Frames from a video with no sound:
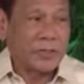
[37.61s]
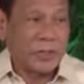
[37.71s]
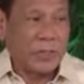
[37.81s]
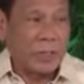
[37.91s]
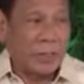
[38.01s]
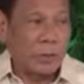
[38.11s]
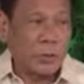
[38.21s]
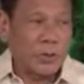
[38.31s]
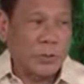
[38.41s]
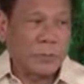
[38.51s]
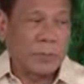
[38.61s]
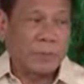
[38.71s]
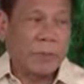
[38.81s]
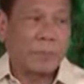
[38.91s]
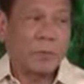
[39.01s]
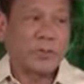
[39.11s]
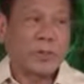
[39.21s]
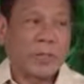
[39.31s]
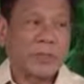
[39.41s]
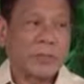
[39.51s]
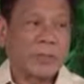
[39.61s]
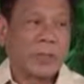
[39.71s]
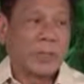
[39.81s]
see the erosion of the people's trust